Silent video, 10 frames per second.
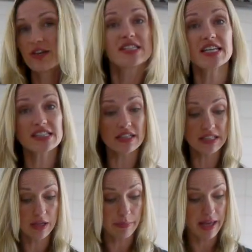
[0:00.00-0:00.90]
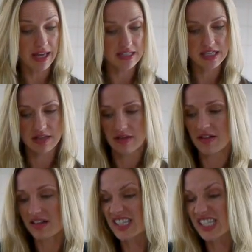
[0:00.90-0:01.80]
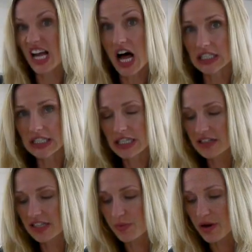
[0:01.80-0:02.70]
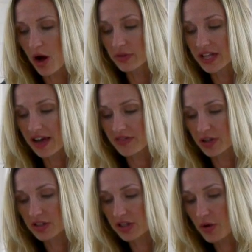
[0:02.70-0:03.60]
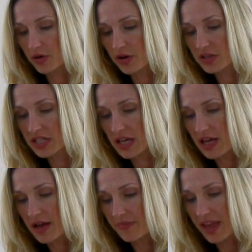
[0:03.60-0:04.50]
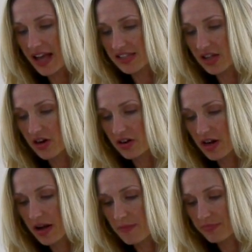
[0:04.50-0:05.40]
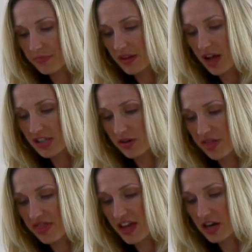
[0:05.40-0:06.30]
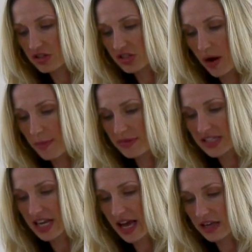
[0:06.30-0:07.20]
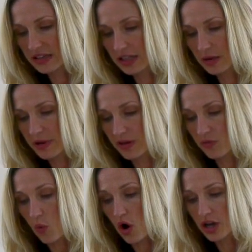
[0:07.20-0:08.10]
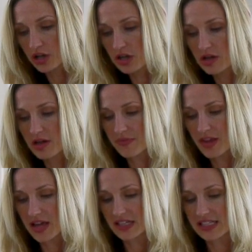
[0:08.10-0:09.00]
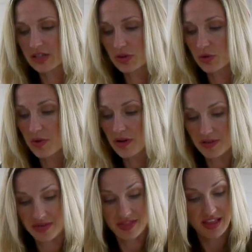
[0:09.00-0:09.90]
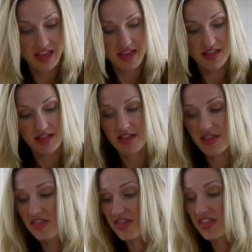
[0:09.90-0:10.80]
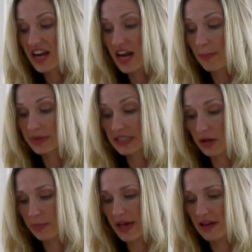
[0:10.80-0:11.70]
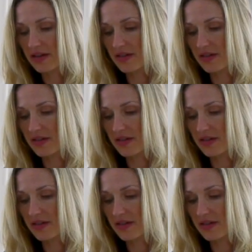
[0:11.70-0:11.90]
you can see it's a little bit solid because we only have the yogurt as our thinner. So I'm just gonna add a little bit of water to thin it up a little bit.